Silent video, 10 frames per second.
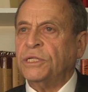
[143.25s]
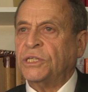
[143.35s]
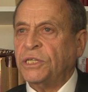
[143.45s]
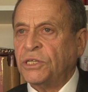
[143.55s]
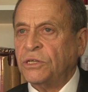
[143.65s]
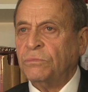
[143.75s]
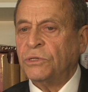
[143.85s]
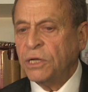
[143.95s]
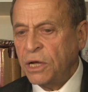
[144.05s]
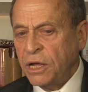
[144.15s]

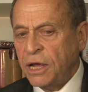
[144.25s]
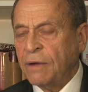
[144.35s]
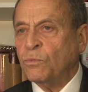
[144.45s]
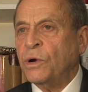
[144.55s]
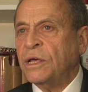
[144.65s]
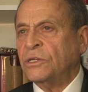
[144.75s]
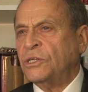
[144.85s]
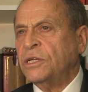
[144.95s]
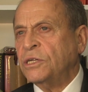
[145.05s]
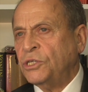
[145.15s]
systems and where the
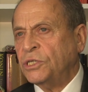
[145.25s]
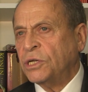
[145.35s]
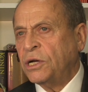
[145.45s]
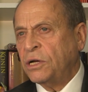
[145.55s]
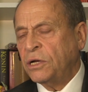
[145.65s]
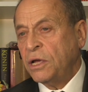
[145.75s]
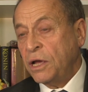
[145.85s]
synergies are.